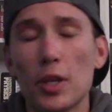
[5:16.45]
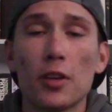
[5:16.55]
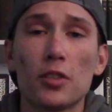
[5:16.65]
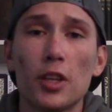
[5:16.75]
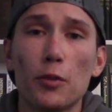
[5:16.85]

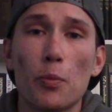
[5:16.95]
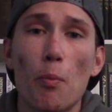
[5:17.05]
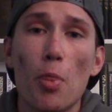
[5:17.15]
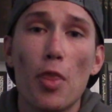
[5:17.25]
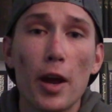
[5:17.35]
because it gives
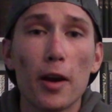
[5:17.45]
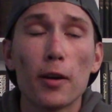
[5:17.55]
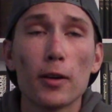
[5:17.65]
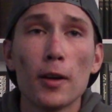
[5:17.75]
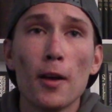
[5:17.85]
them
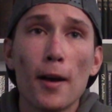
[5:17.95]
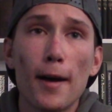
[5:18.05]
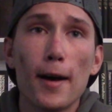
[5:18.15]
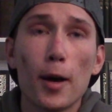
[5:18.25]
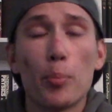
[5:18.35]
their
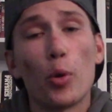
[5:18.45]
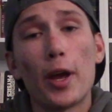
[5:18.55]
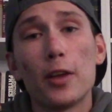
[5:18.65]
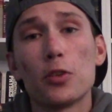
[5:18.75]
brand